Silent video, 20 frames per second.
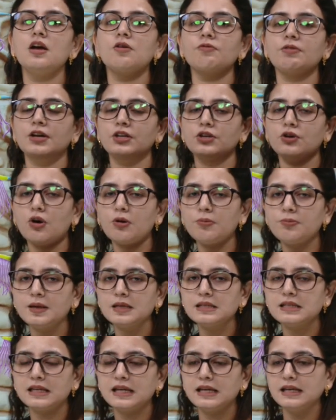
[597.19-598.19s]
when you're
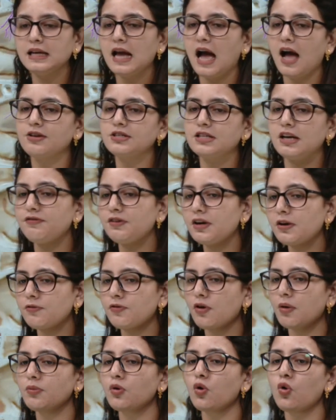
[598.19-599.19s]
basically suffering from